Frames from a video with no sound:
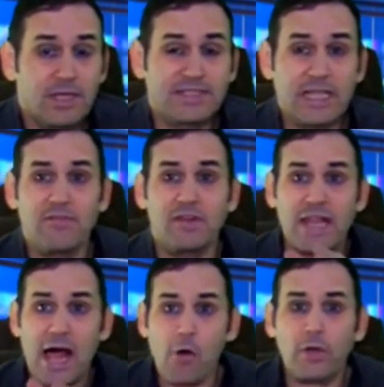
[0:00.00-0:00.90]
Instead of
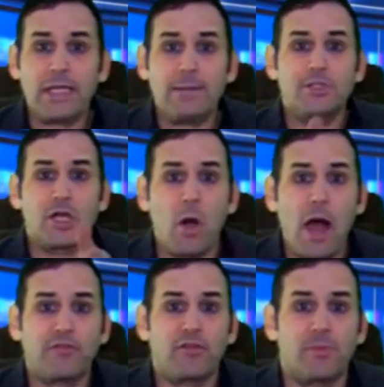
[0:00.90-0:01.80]
allowing him to go
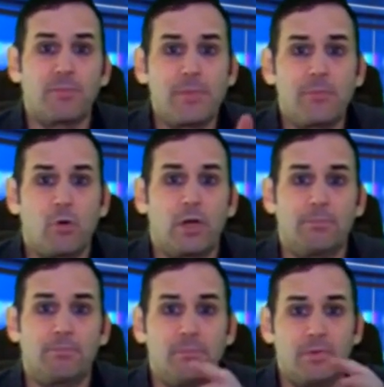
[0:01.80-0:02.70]
after the people
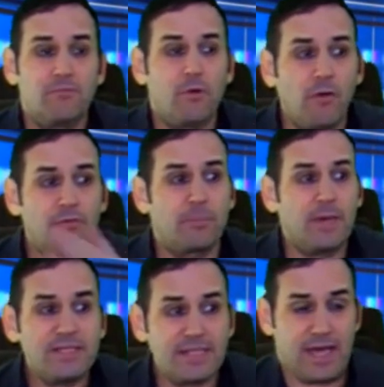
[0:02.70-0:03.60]
involved with
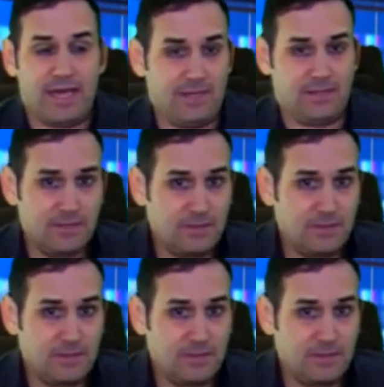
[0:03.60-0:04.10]
Pizzagate,